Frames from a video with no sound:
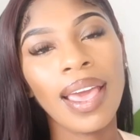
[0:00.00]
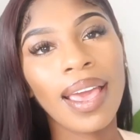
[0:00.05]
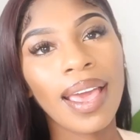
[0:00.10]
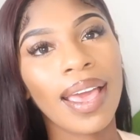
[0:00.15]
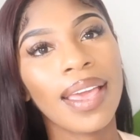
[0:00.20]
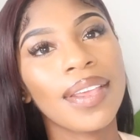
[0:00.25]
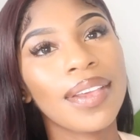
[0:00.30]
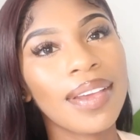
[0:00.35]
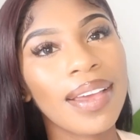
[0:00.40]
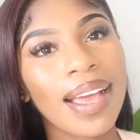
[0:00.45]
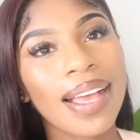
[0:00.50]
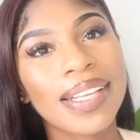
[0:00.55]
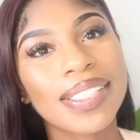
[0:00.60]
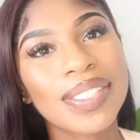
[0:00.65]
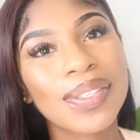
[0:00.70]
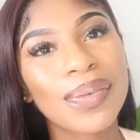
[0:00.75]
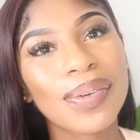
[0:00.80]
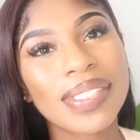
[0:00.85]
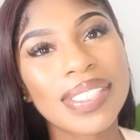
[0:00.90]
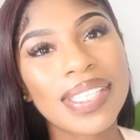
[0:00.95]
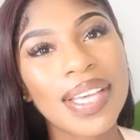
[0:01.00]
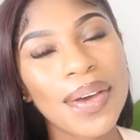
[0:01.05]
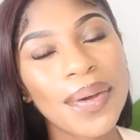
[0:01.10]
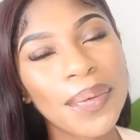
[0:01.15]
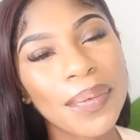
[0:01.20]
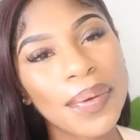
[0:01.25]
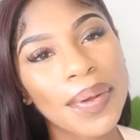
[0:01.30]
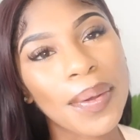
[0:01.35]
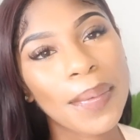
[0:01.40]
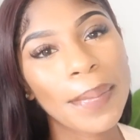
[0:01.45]
Hey guys, what's
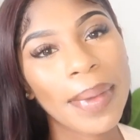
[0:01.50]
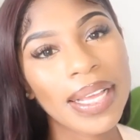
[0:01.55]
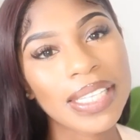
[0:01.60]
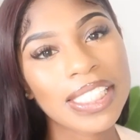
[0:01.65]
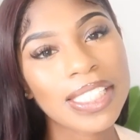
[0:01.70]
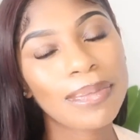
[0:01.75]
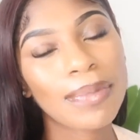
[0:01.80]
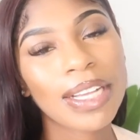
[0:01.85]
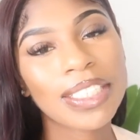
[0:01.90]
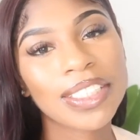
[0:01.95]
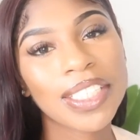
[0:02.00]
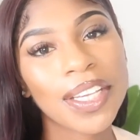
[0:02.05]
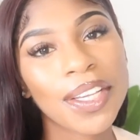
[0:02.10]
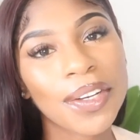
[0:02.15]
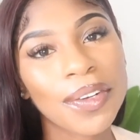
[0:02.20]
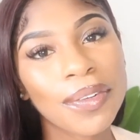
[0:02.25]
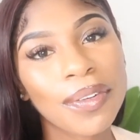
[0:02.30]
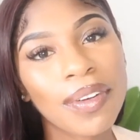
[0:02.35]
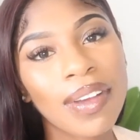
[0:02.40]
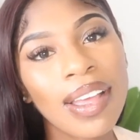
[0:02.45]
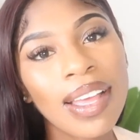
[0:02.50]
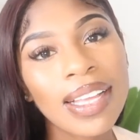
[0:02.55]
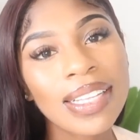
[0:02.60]
up? Welcome back to my channel.